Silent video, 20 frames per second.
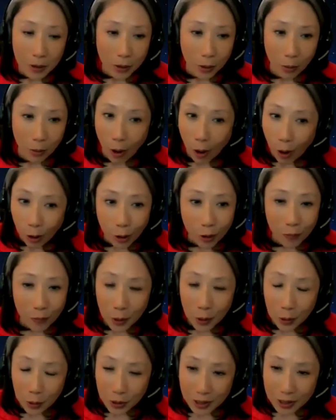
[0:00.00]
So all
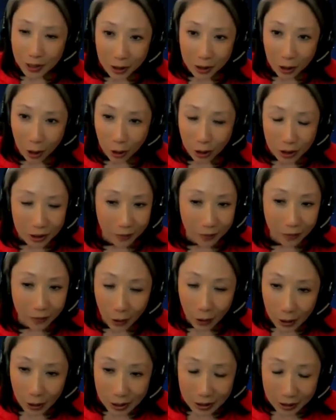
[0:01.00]
of those things are just
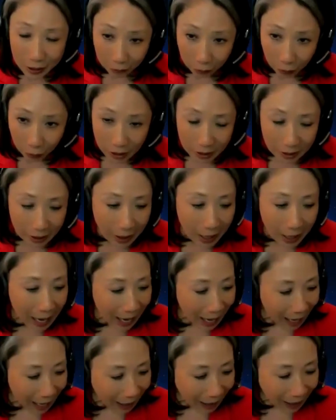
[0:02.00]
very different.
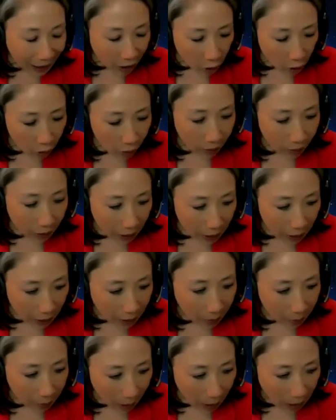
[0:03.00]
And I do
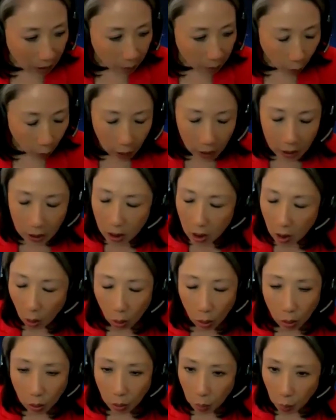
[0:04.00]
think, to Mike's point,
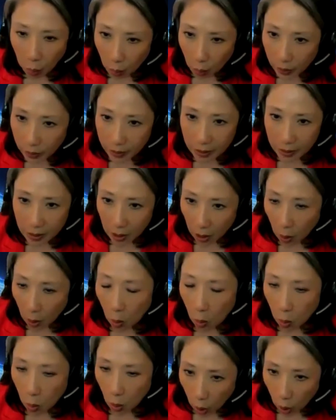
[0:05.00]
the old rules
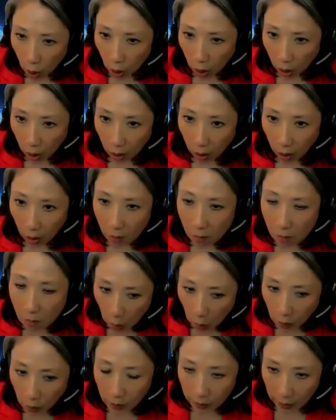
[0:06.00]
still work
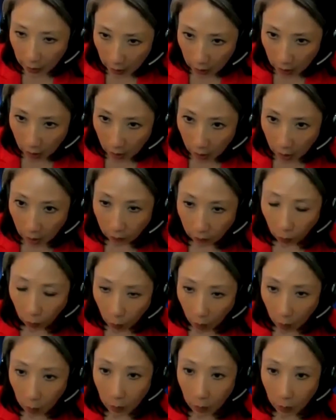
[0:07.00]
mostly
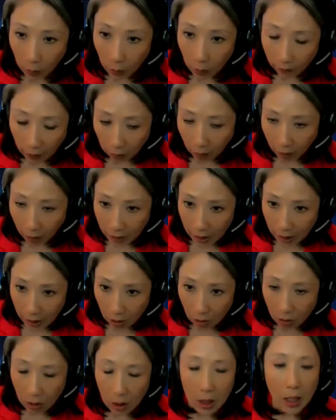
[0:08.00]
for what we've got right
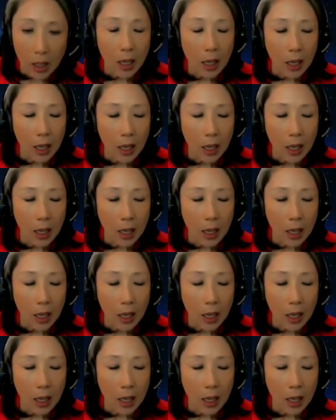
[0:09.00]
now.